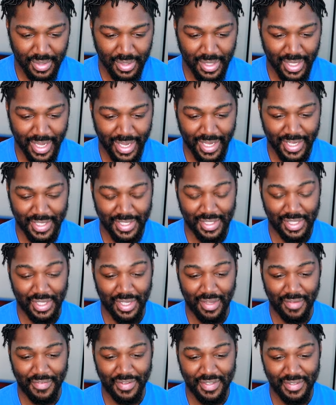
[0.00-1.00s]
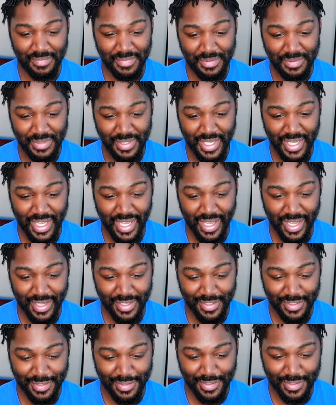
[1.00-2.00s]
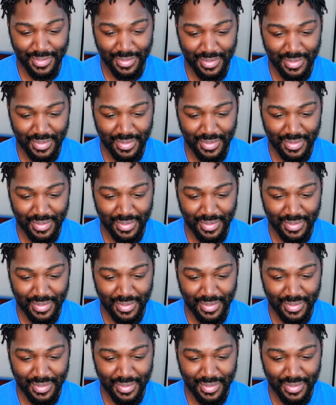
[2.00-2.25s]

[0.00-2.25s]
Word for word: Guy loves him some cats.